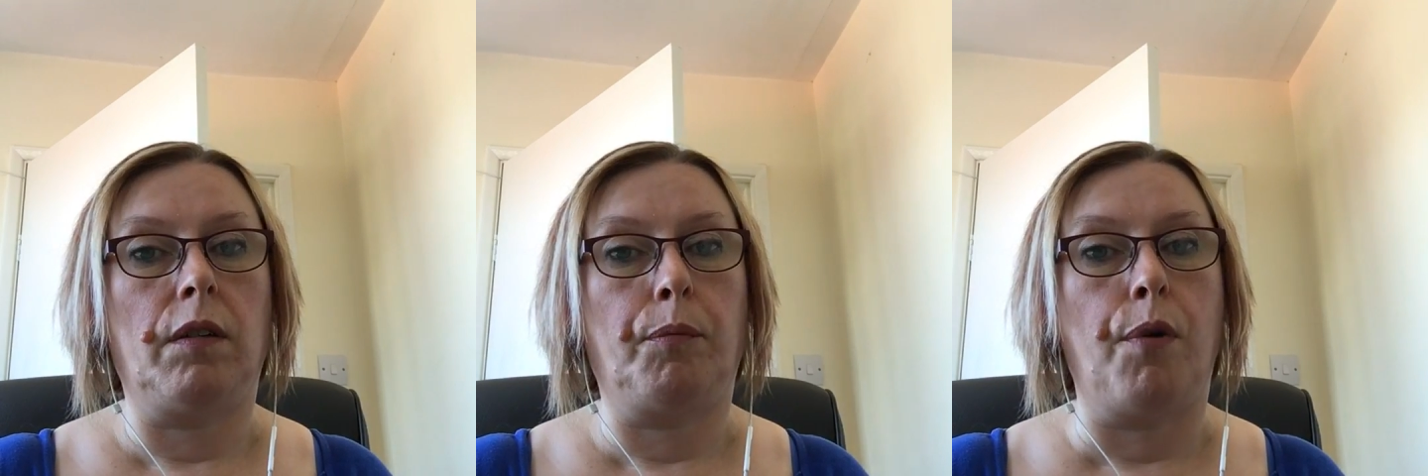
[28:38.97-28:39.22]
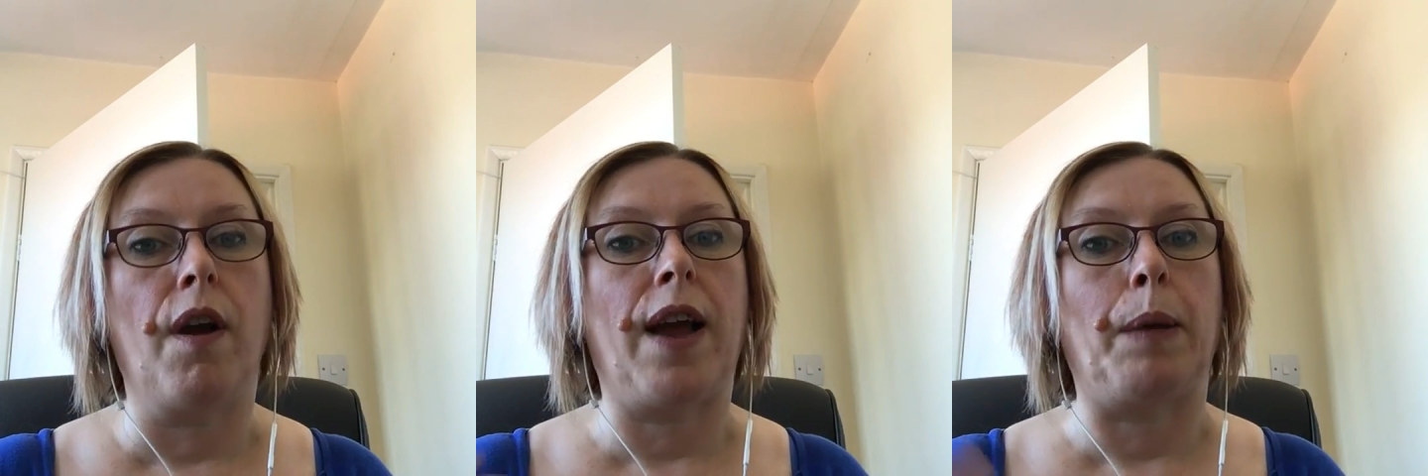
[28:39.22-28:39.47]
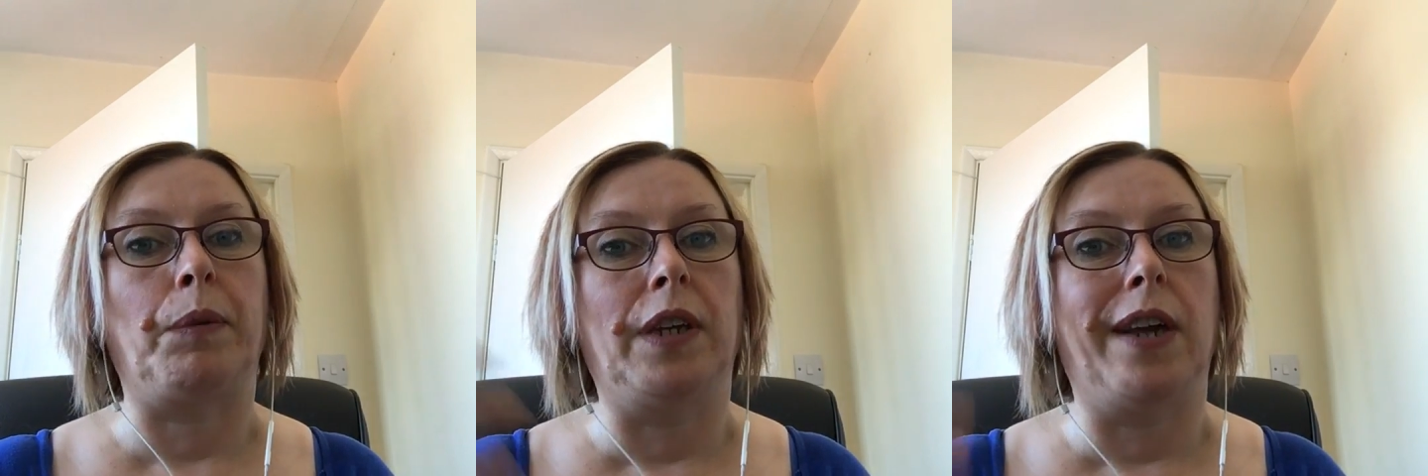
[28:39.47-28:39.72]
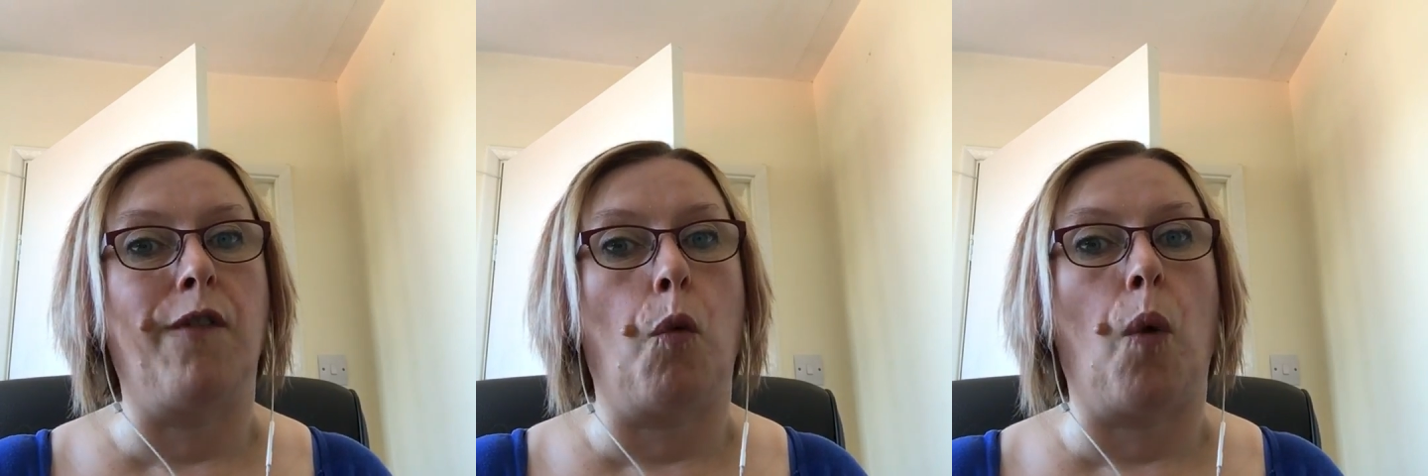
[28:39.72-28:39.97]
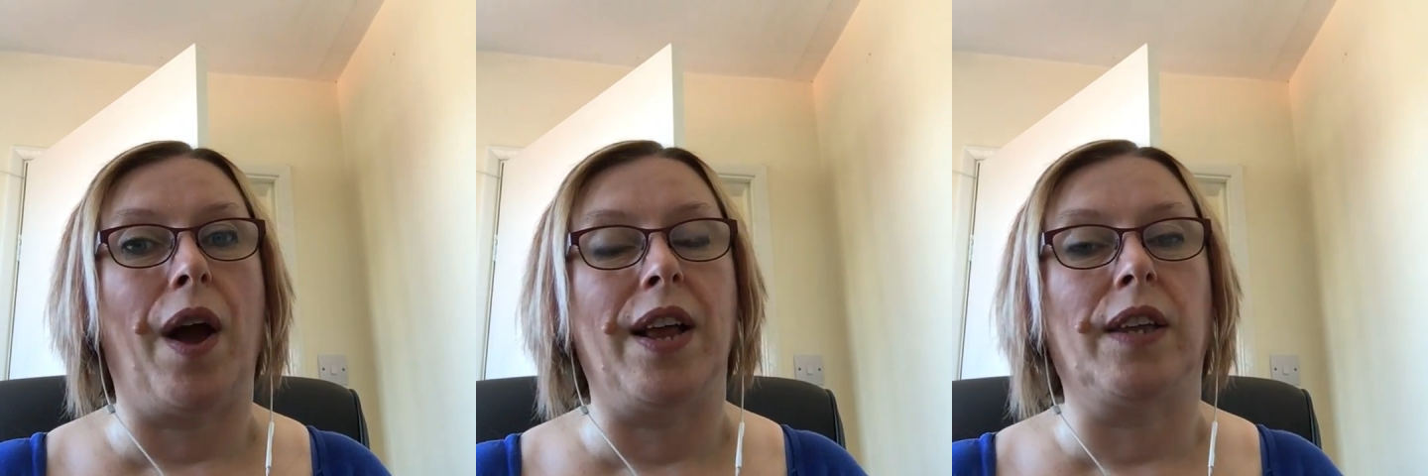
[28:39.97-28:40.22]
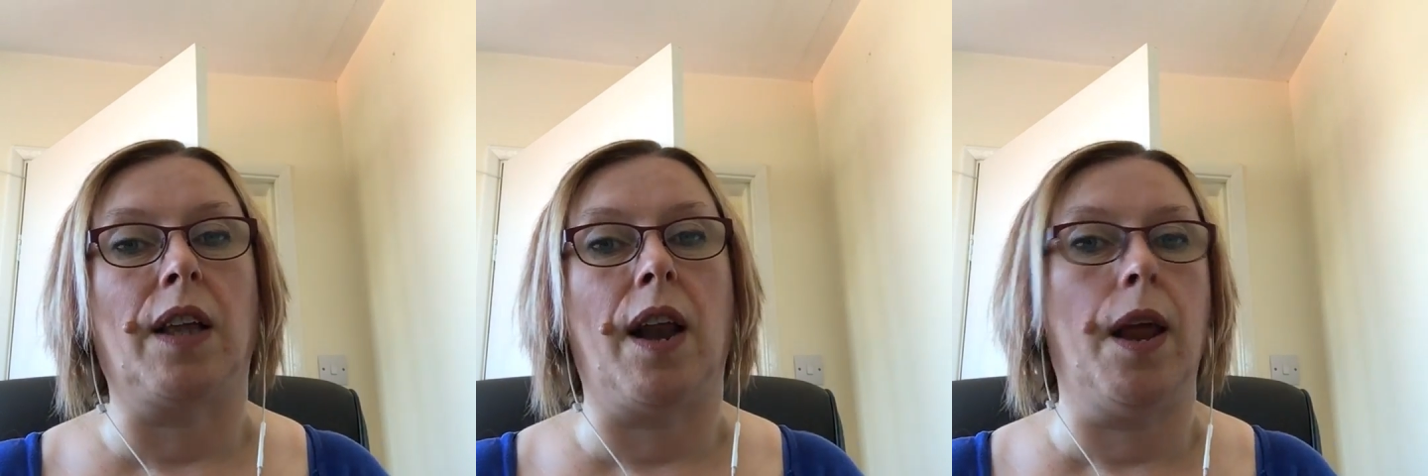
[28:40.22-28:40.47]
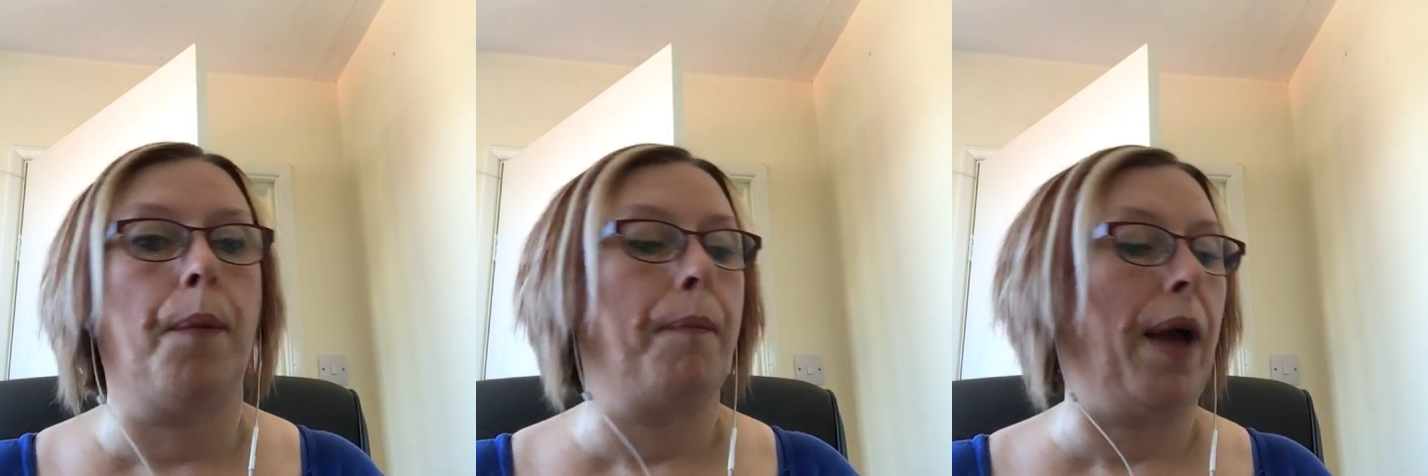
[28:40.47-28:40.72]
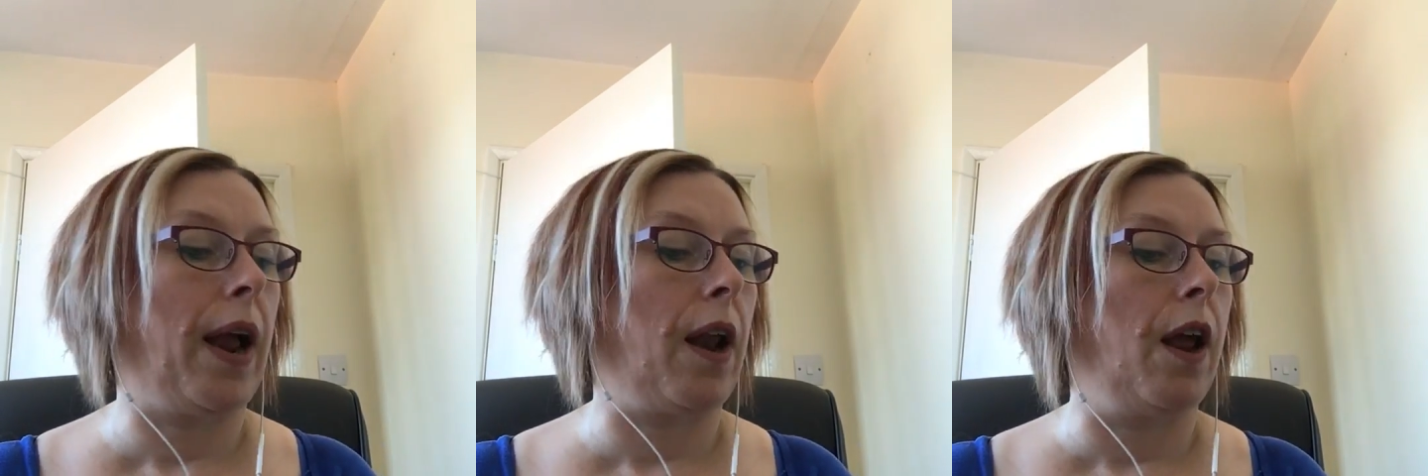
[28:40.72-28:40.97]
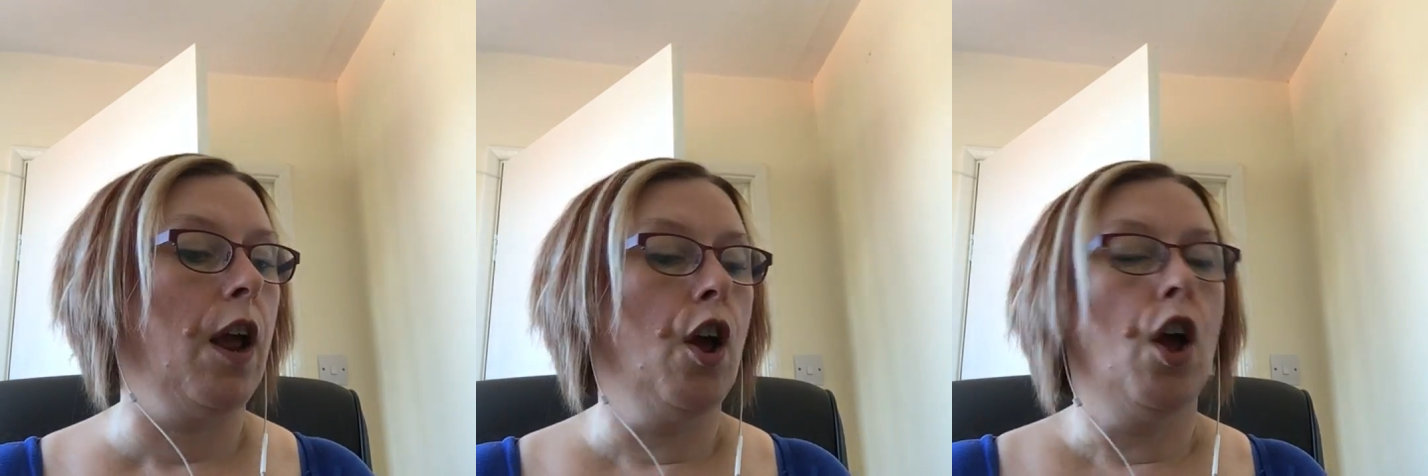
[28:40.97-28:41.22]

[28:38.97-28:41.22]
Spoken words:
program to give away as a lead magnet.